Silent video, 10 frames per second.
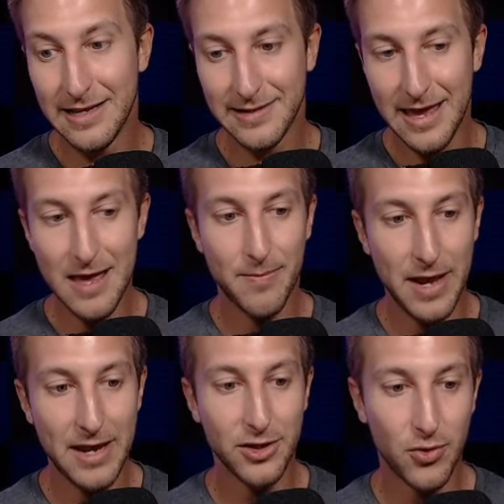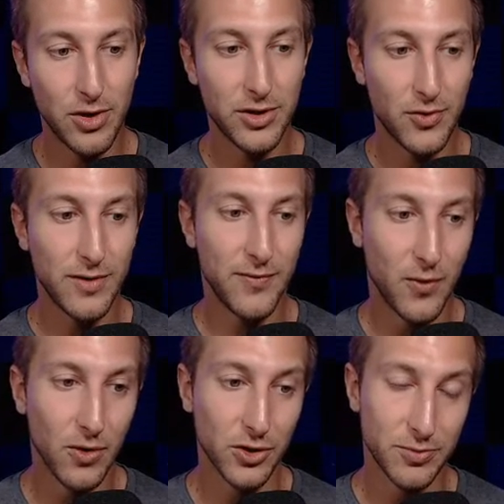campaign in
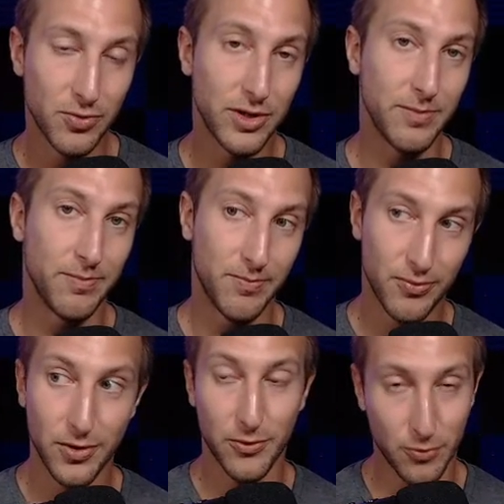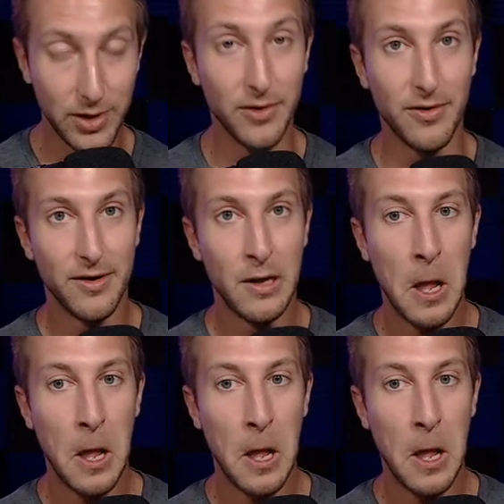2024 looks pretty real.